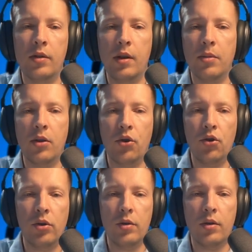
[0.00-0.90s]
some
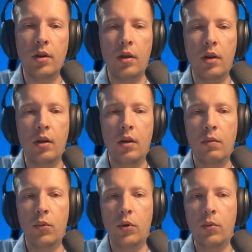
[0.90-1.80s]
suggestions,
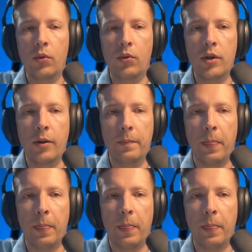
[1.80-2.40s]
what we want to see.